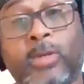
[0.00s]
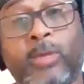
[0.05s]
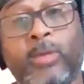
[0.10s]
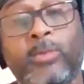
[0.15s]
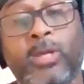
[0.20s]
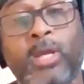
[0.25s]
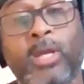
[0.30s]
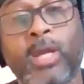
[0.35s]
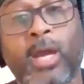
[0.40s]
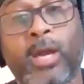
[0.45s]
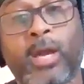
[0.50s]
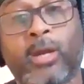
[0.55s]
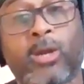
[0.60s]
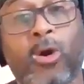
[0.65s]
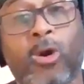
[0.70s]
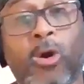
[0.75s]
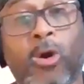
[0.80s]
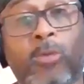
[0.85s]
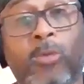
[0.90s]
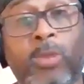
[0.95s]
I mean, they had
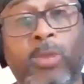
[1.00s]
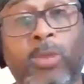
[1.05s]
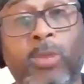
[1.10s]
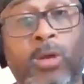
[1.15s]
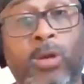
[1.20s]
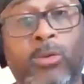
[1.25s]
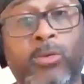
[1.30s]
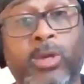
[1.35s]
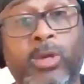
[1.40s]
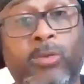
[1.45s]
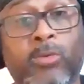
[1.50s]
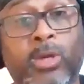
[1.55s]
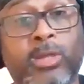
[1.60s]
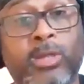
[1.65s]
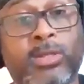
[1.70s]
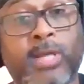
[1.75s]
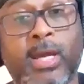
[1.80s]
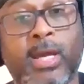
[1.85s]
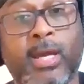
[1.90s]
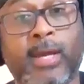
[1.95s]
Karl Malone at
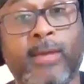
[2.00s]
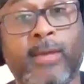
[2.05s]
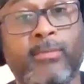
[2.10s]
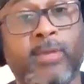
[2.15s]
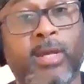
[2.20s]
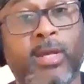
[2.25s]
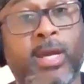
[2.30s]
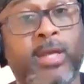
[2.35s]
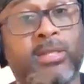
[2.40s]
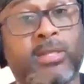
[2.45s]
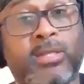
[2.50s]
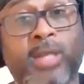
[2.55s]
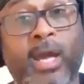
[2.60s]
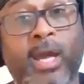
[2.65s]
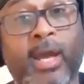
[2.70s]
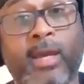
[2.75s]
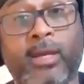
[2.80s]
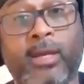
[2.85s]
one time. They had Shaq.